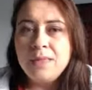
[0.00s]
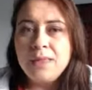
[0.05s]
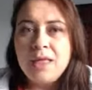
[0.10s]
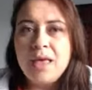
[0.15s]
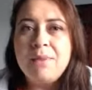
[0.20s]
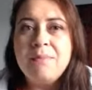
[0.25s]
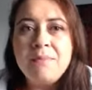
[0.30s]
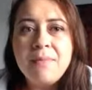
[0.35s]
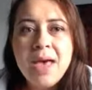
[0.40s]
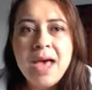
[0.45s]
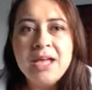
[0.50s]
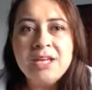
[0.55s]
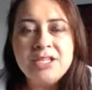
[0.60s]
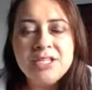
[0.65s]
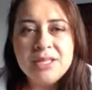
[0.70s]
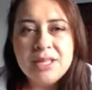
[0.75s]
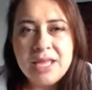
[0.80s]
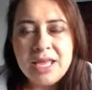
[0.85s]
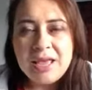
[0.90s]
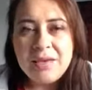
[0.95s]

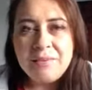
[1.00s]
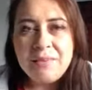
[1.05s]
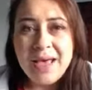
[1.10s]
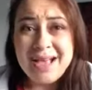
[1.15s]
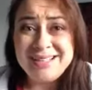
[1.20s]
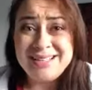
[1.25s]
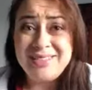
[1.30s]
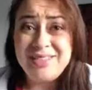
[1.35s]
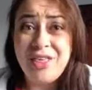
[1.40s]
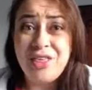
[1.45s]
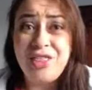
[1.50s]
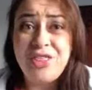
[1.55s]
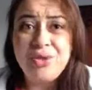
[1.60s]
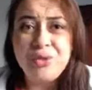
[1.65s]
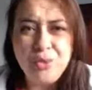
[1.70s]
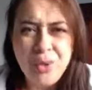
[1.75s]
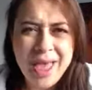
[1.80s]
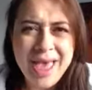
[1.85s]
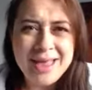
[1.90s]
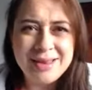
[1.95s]
imagine the impact and the
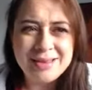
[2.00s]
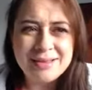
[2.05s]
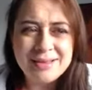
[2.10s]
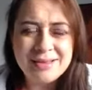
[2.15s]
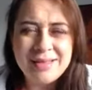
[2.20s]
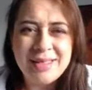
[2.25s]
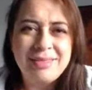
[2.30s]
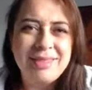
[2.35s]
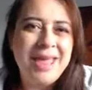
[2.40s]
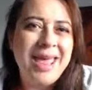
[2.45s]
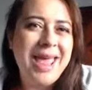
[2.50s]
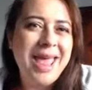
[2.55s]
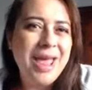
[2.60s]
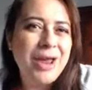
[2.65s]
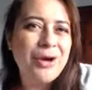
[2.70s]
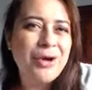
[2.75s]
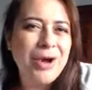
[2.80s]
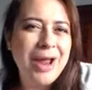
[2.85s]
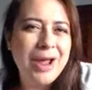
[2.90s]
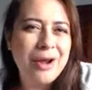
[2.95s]
threat that the
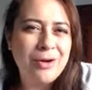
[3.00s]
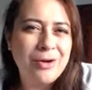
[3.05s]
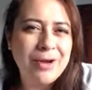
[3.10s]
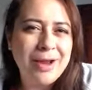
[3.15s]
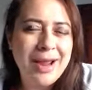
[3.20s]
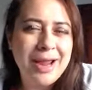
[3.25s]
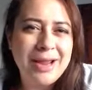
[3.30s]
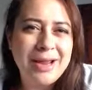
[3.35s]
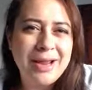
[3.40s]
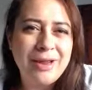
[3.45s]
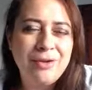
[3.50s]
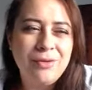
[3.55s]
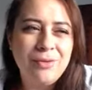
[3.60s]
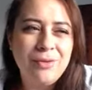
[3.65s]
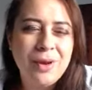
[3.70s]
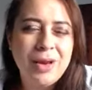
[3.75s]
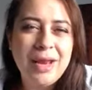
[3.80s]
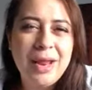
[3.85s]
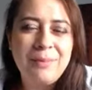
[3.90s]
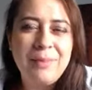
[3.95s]
internet created
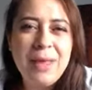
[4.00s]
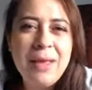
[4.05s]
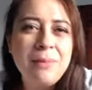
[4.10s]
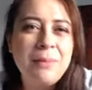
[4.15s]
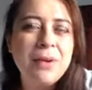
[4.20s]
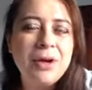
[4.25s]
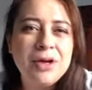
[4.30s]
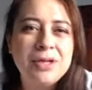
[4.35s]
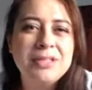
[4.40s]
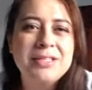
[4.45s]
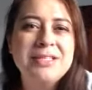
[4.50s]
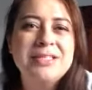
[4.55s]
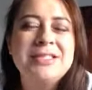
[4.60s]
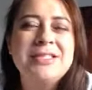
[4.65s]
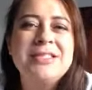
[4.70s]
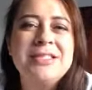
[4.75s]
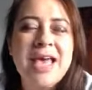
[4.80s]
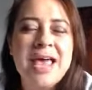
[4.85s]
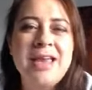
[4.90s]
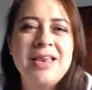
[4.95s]
when people could
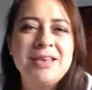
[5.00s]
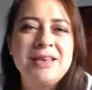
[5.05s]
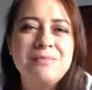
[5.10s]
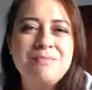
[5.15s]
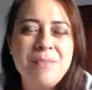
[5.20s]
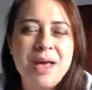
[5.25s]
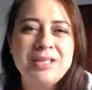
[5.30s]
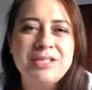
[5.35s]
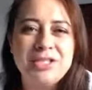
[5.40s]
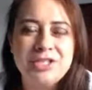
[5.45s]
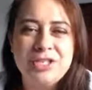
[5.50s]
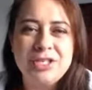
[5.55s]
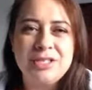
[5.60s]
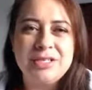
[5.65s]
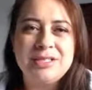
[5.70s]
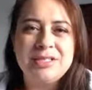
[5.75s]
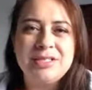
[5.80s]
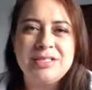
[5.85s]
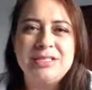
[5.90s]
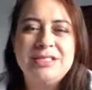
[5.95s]
send
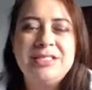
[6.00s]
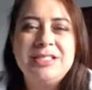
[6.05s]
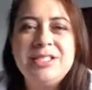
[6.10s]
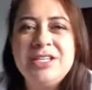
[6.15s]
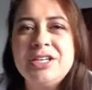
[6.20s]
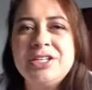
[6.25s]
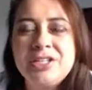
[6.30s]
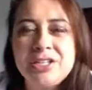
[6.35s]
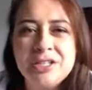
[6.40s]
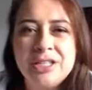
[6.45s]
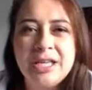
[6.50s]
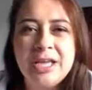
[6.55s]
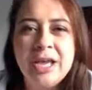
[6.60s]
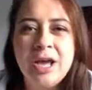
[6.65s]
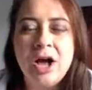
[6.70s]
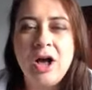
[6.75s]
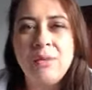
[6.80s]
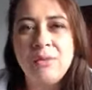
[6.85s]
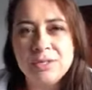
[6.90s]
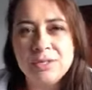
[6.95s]
messages digitally
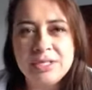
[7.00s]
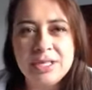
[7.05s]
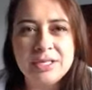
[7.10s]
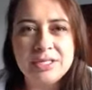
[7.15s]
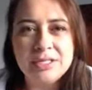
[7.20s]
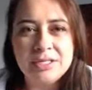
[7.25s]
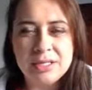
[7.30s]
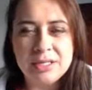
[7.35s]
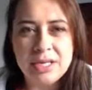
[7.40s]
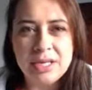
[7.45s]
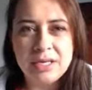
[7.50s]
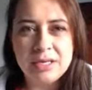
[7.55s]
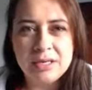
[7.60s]
almost instantly.